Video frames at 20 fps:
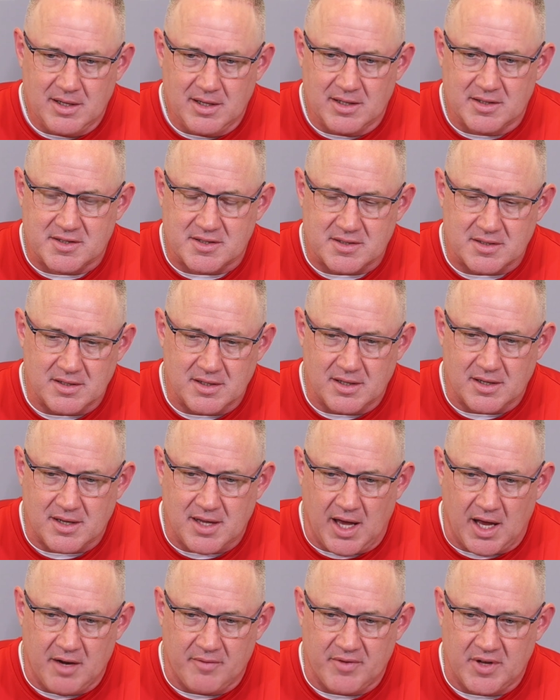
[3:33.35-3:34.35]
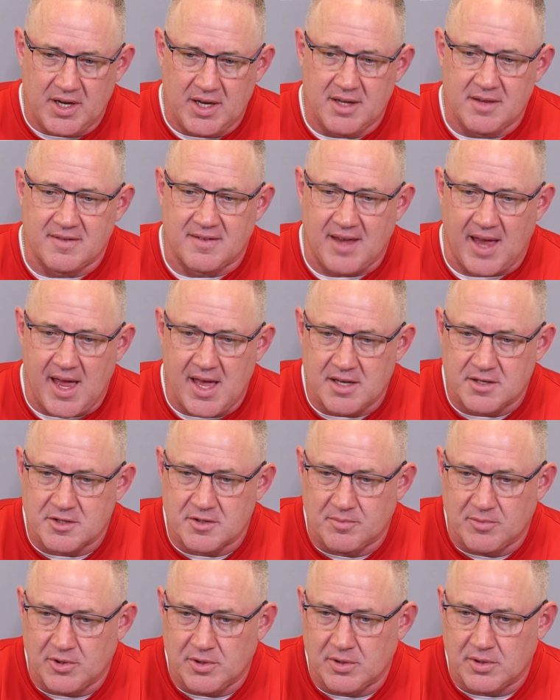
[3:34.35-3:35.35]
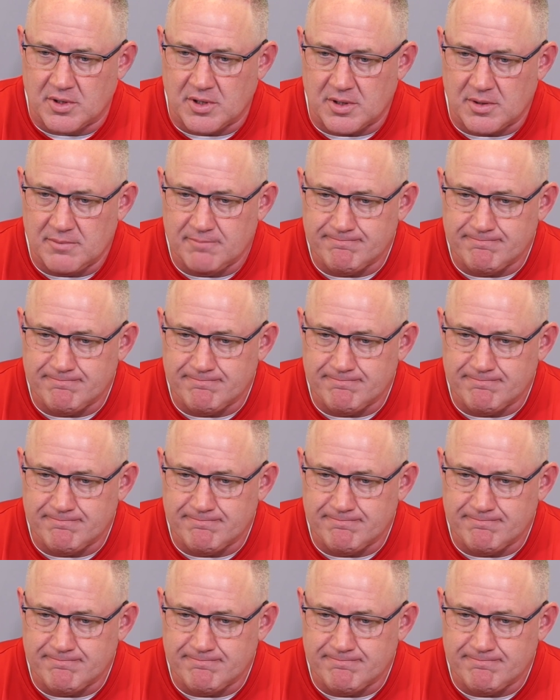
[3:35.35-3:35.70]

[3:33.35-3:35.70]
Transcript: it's kind of an intangible